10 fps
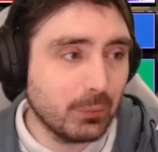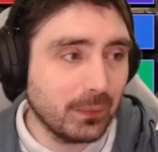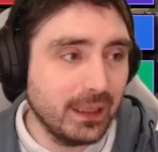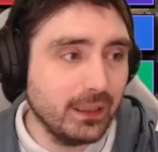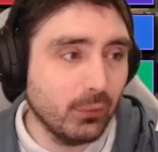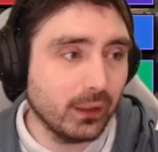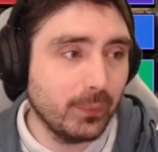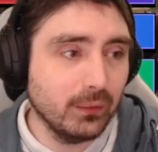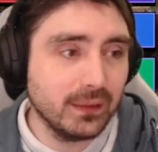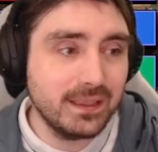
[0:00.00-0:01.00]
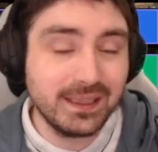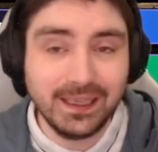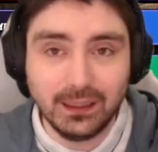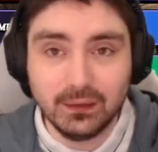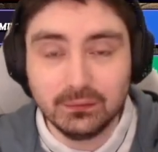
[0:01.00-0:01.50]
of player you want to build is a
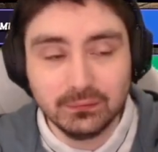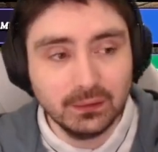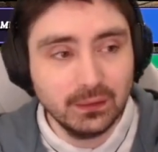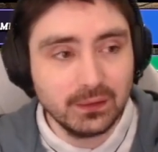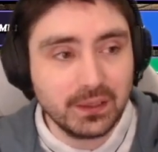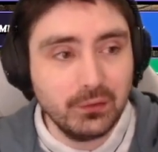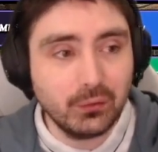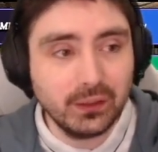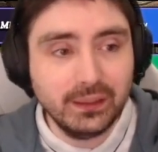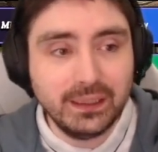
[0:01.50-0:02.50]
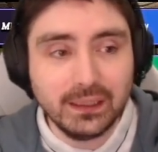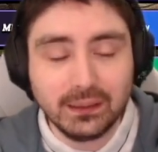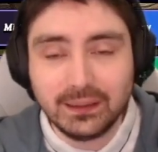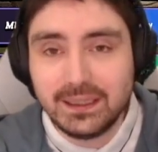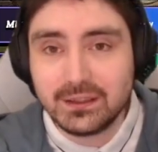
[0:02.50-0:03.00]
killer. So you're going to need
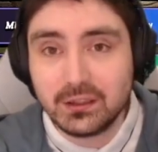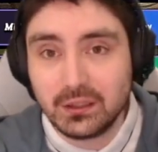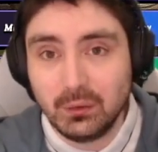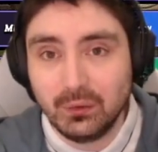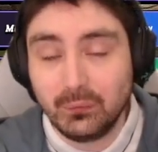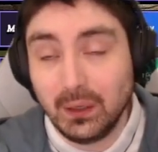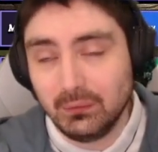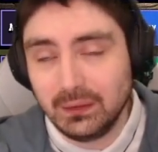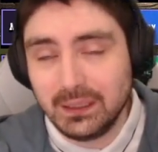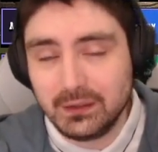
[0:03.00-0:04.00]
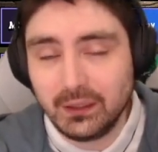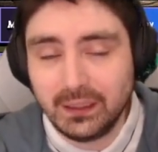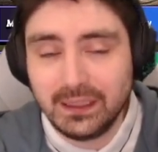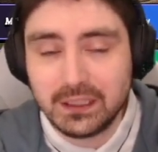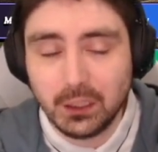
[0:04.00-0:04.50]
at least two of, well, you're going
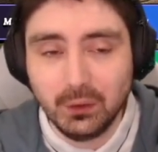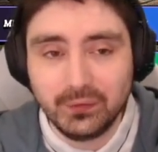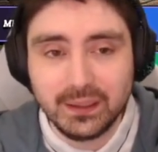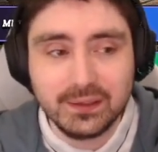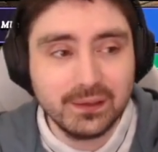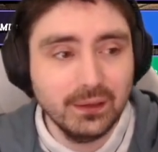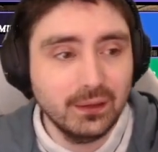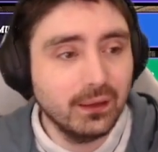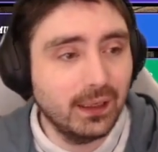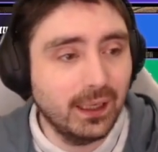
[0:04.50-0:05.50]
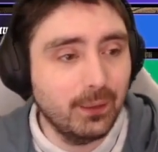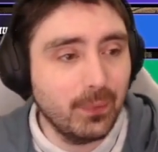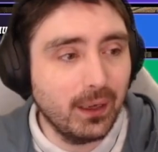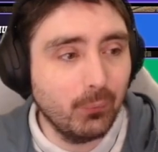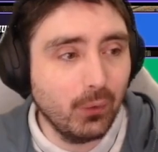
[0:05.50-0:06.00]
to need two of these.
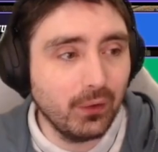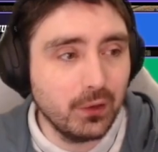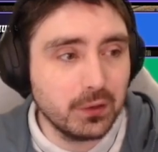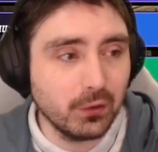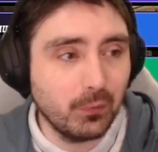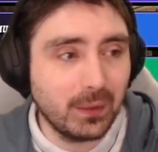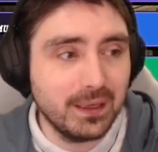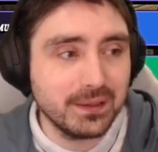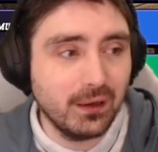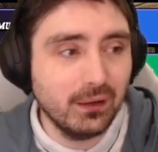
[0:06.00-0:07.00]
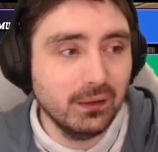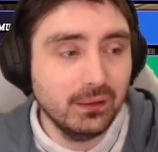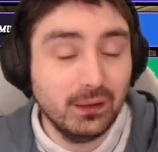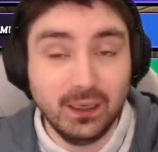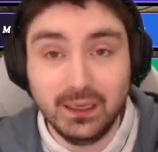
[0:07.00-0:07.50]
And what those sort of players are,
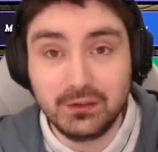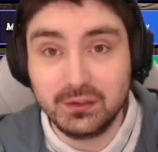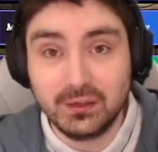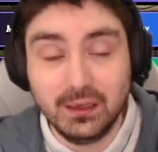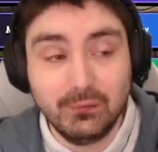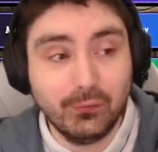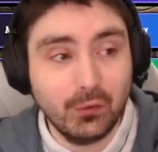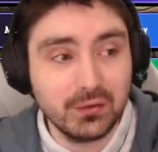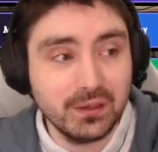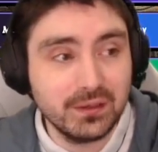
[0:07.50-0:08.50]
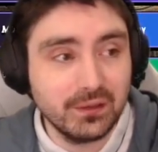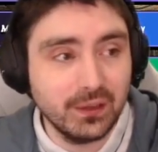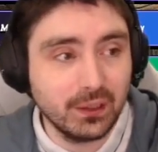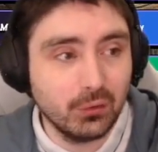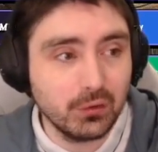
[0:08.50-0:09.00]
just enforcers
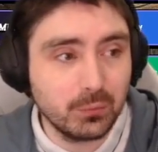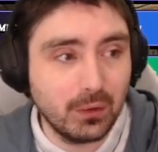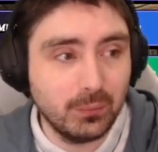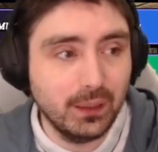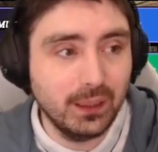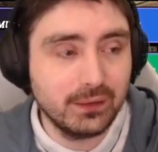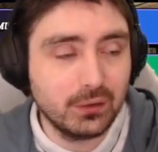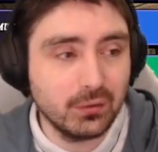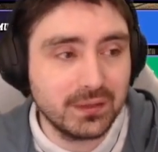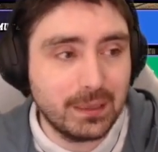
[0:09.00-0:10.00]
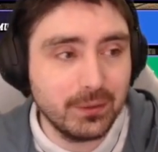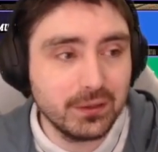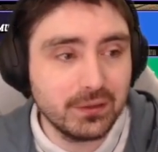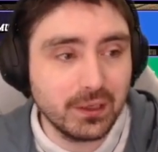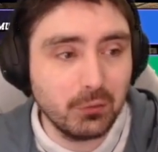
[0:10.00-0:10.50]
that cause
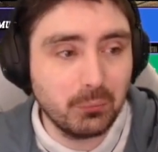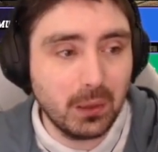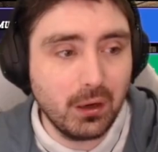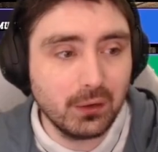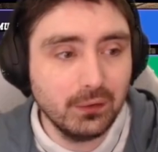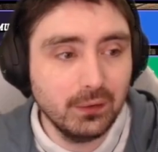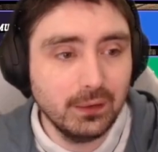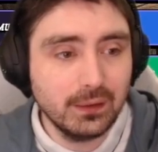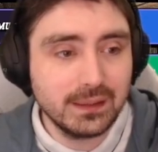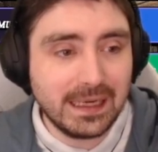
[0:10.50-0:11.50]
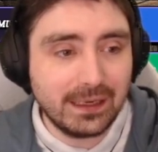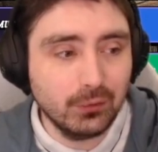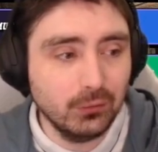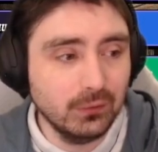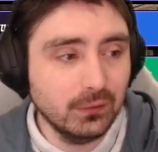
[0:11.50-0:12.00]
damage. So block,
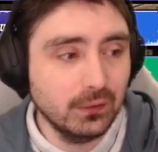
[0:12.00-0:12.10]
tackle,